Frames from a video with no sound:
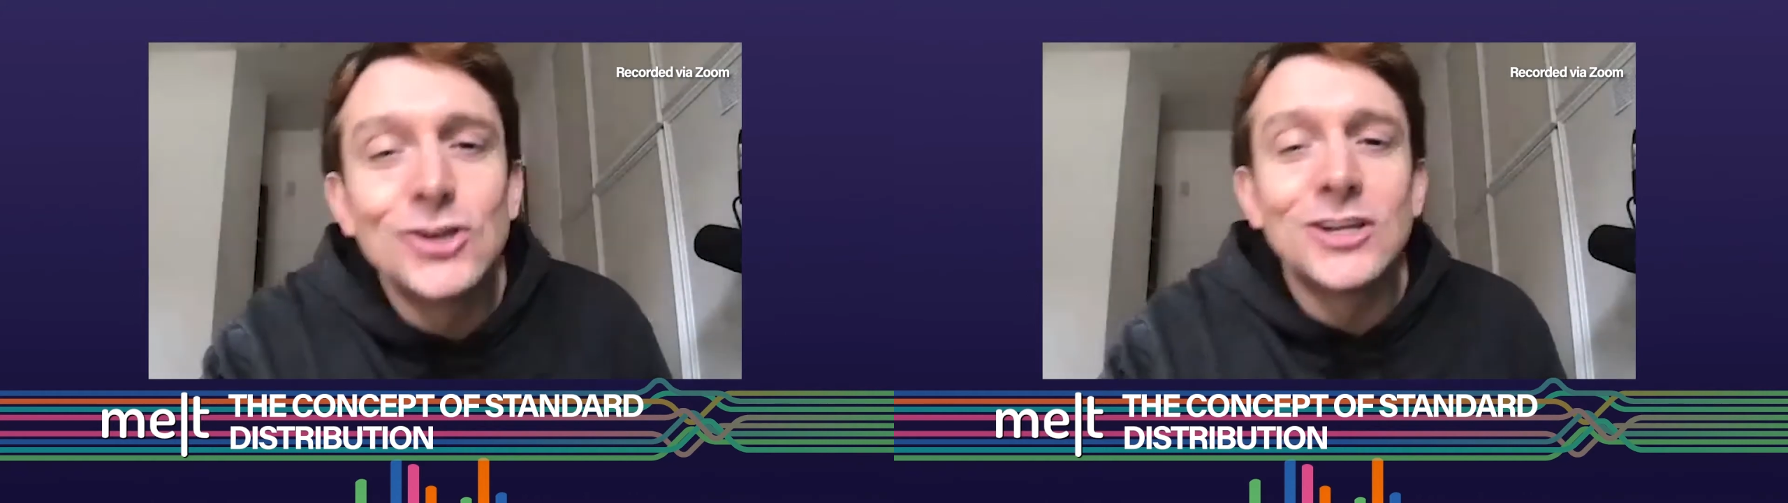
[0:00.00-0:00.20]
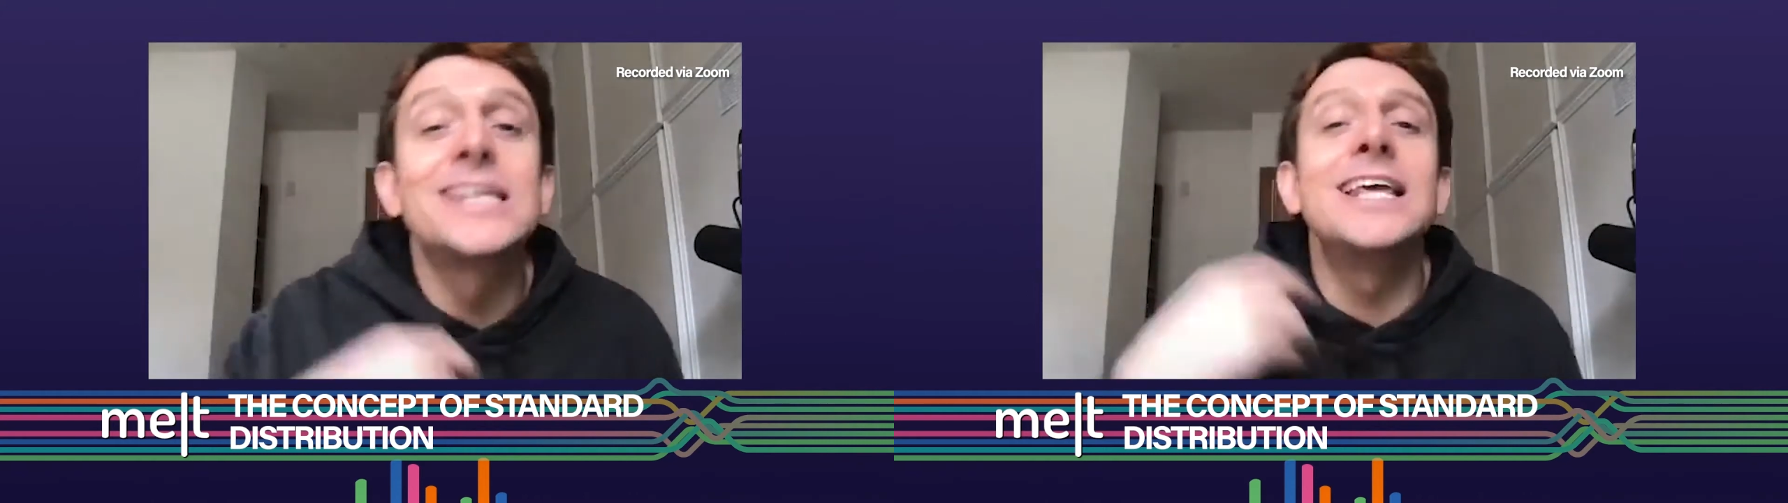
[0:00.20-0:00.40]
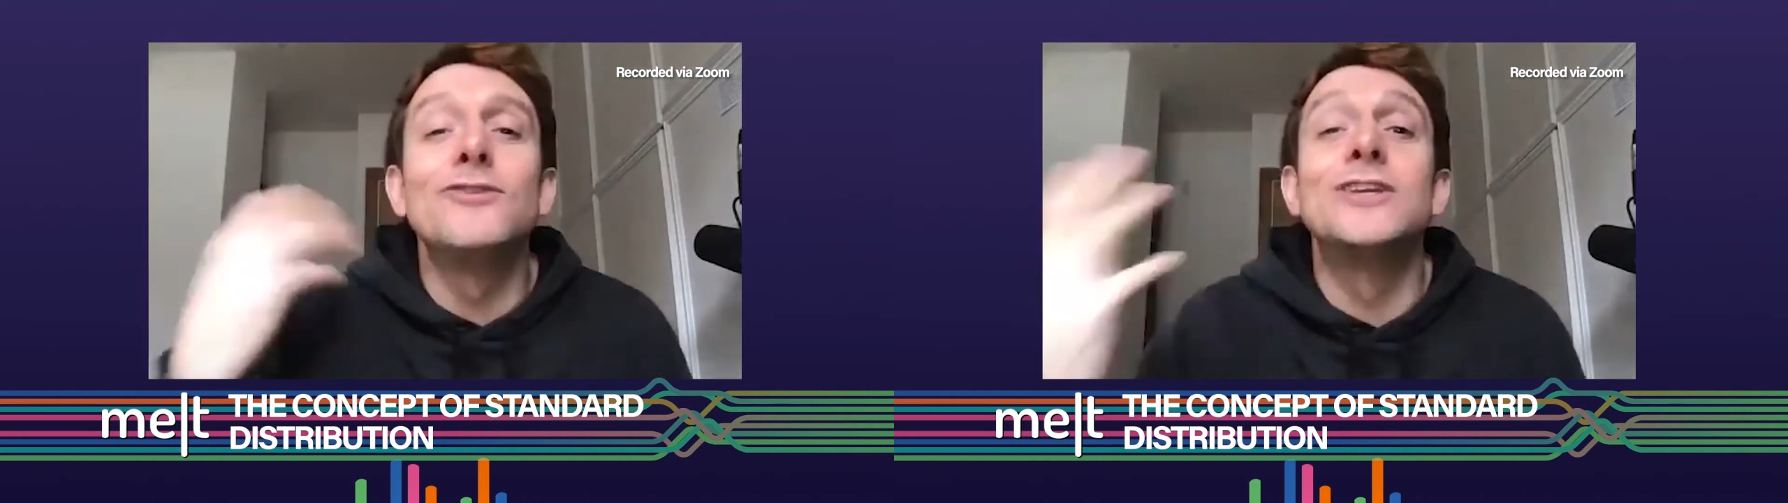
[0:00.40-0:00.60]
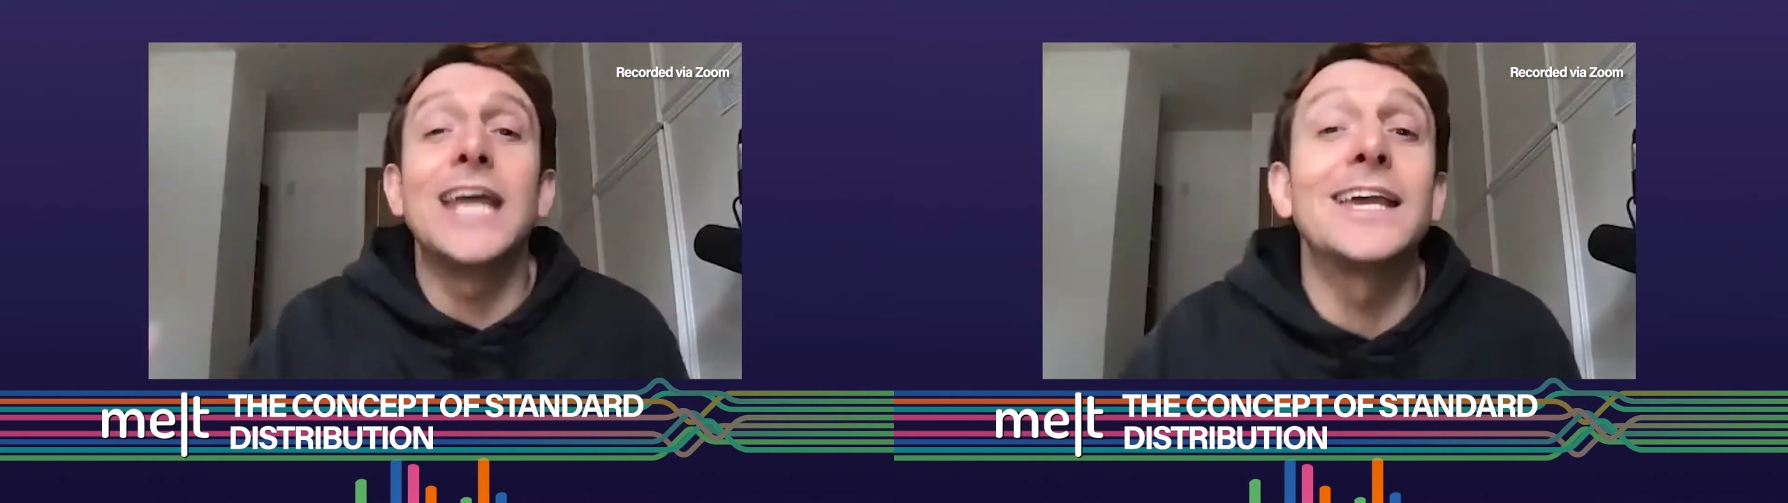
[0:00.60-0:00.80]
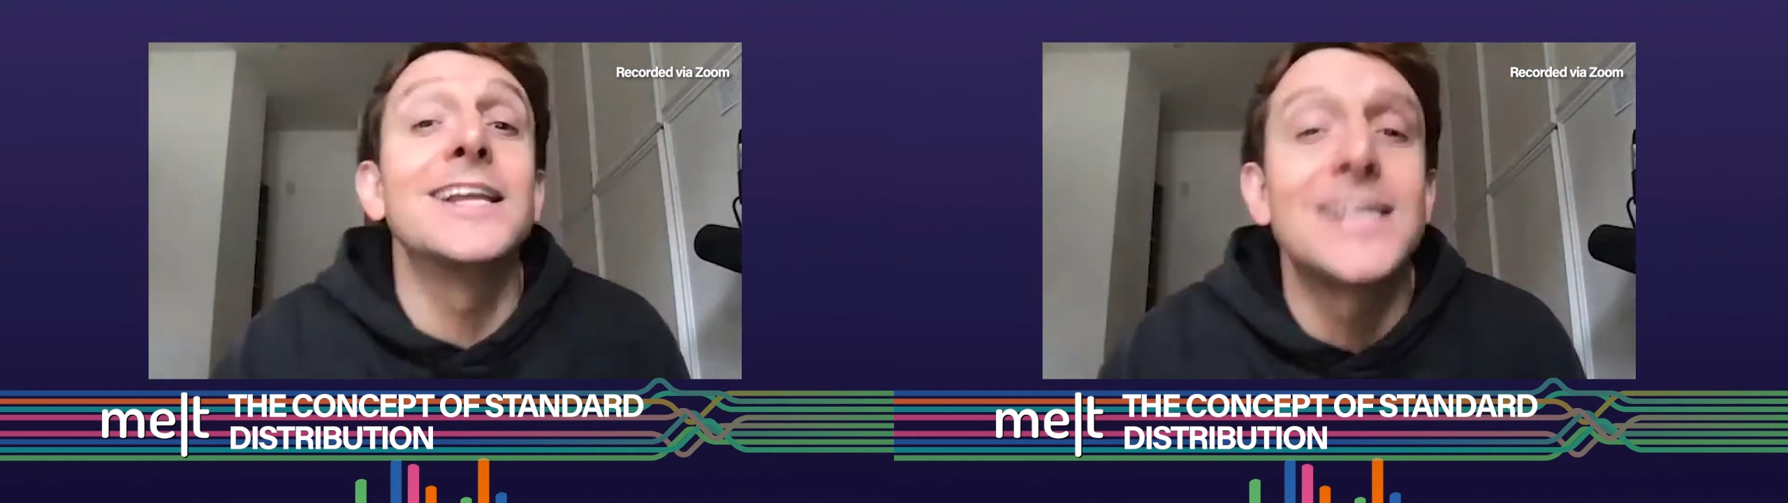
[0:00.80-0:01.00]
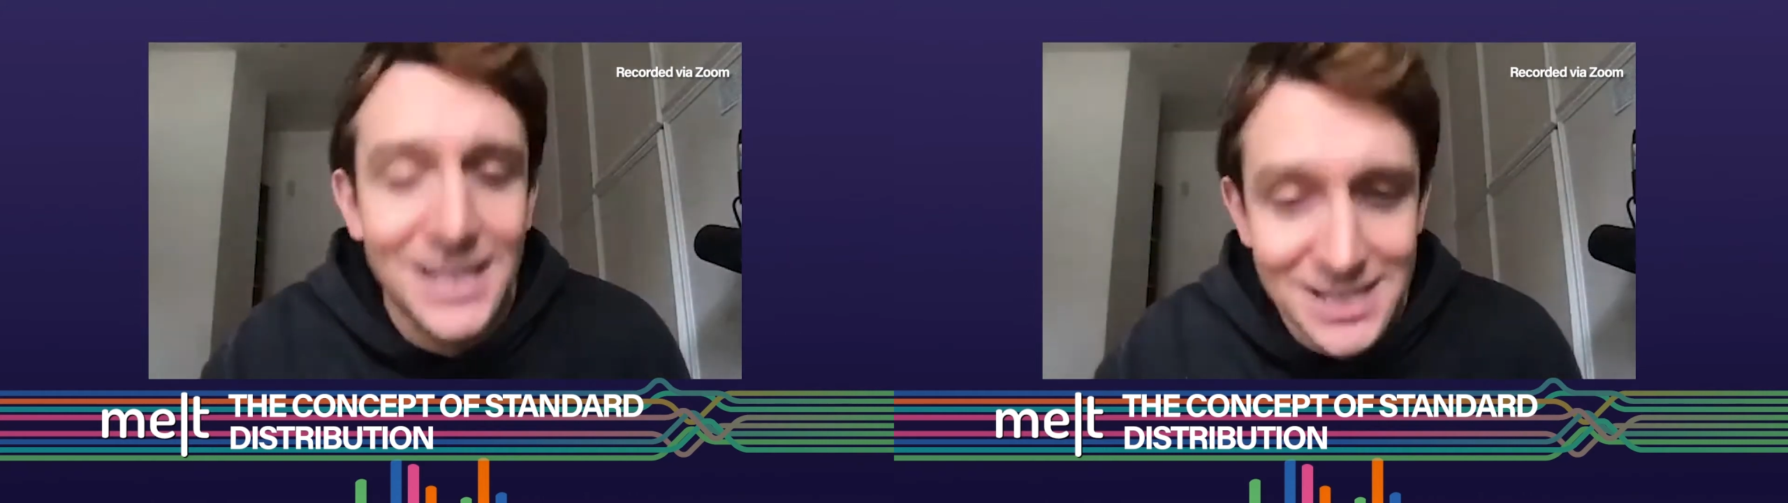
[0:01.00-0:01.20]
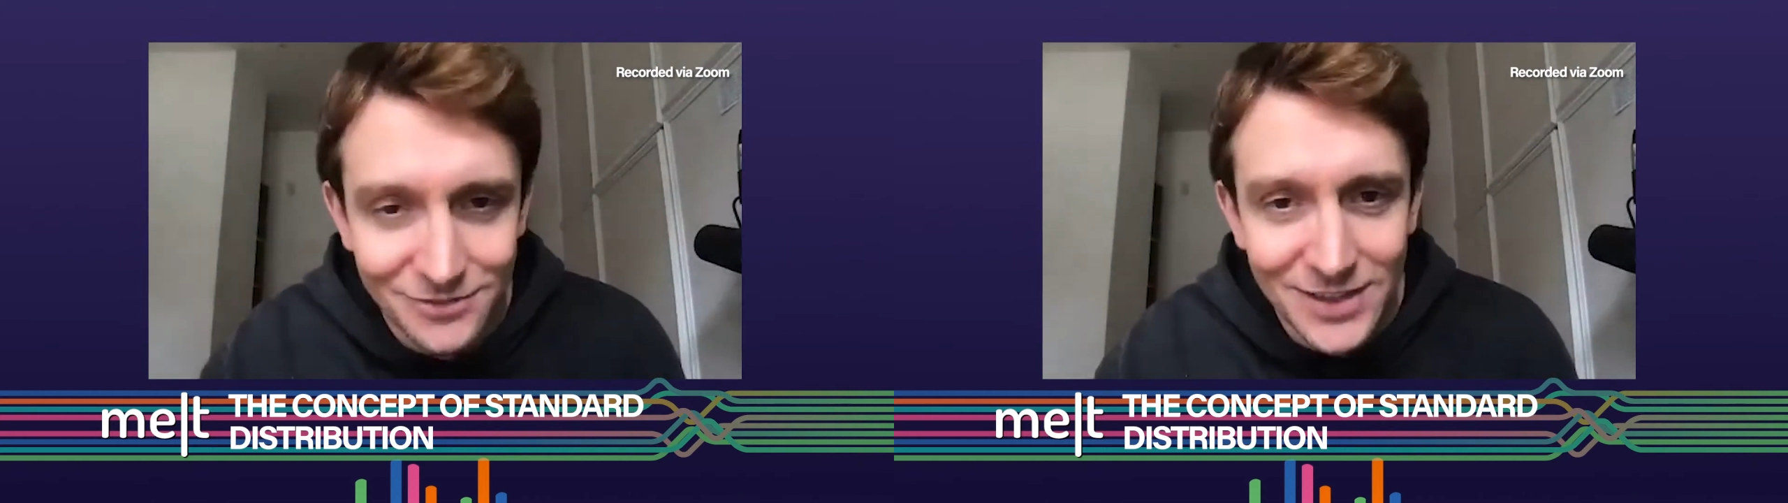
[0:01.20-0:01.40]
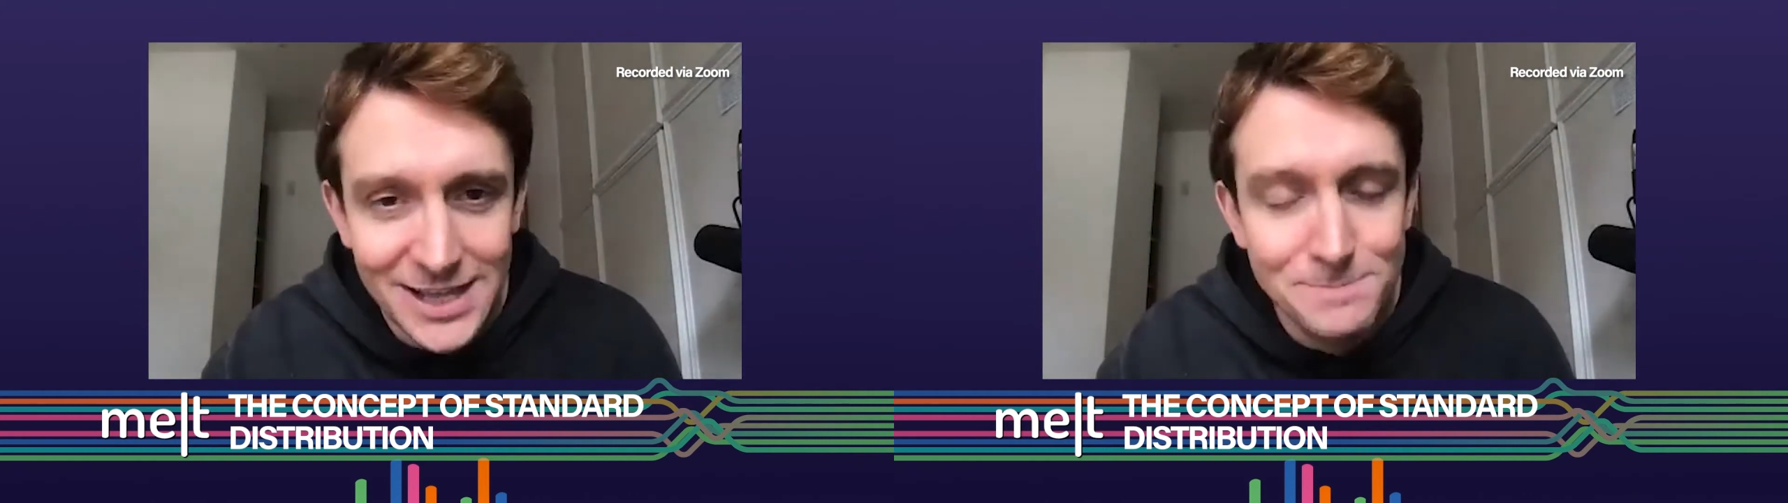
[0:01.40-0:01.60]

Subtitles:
you can see the ridiculousness of this.